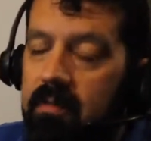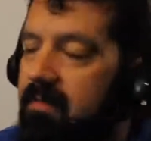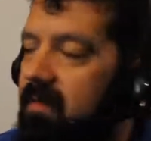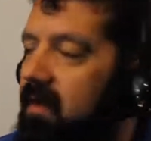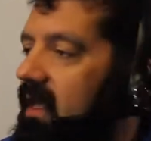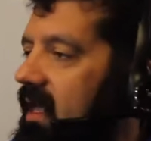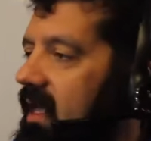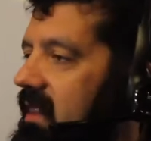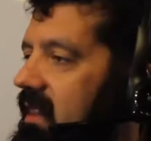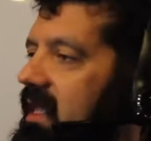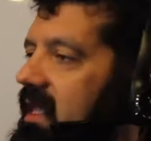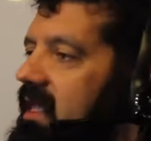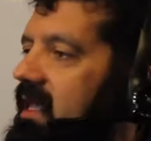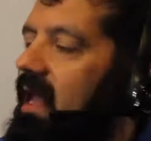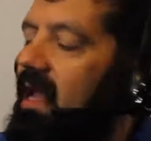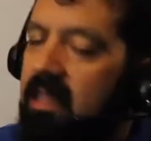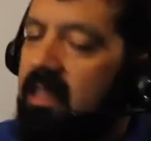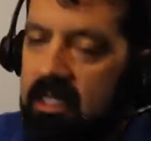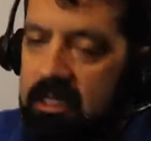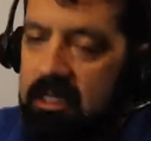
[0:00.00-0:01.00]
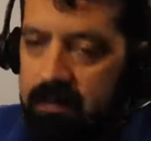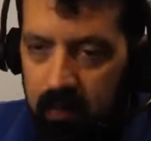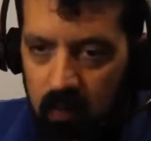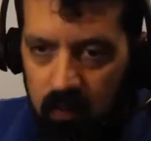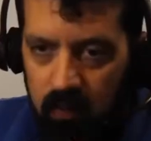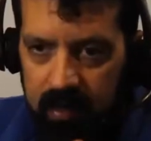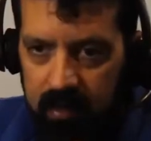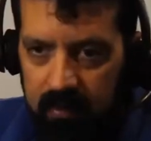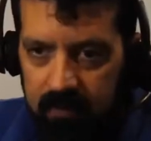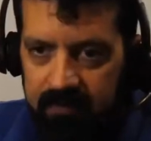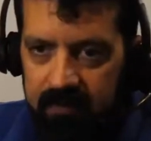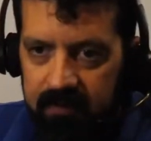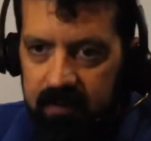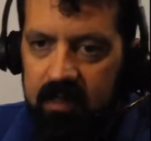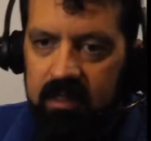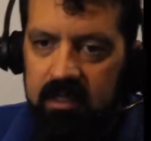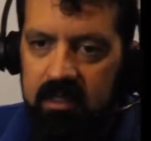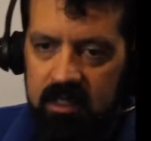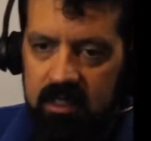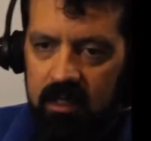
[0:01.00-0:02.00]
Forget at this point, forget
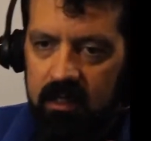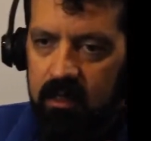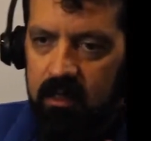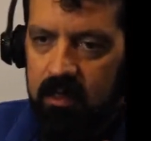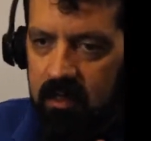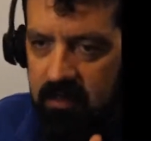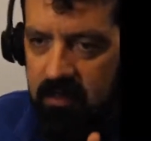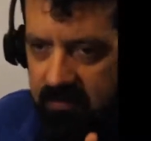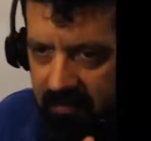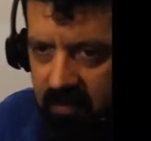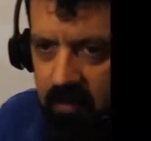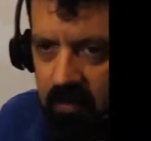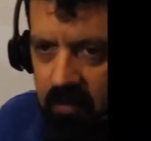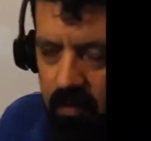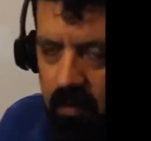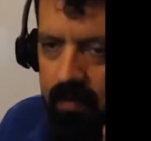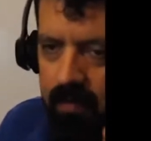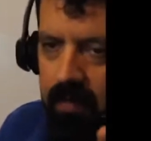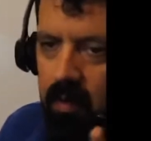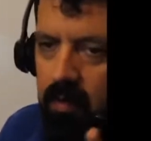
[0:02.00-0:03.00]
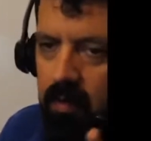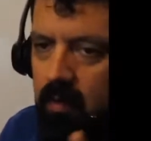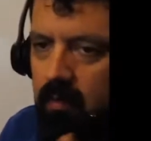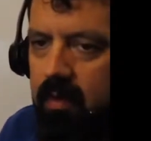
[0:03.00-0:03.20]
the spherical component.